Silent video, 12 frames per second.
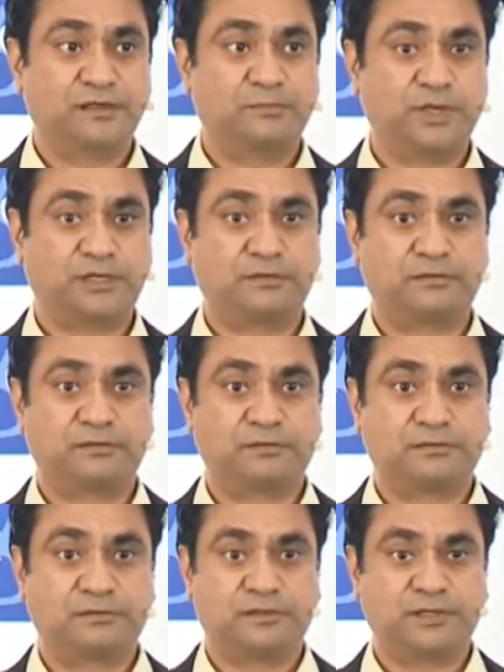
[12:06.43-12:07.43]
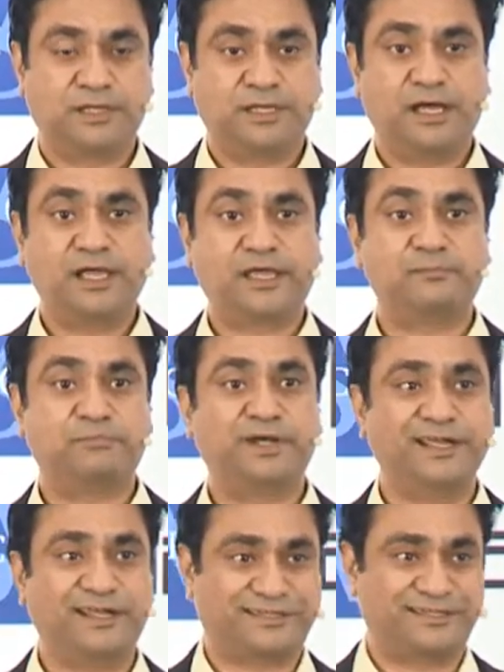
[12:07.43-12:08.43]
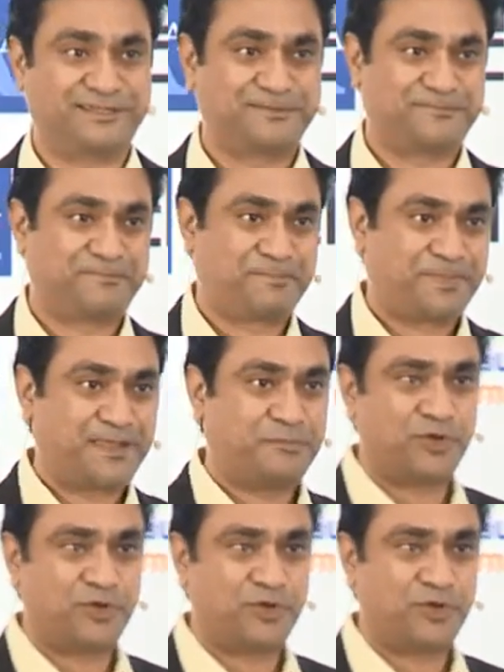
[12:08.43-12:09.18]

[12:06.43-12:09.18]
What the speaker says: But I can predict, I'm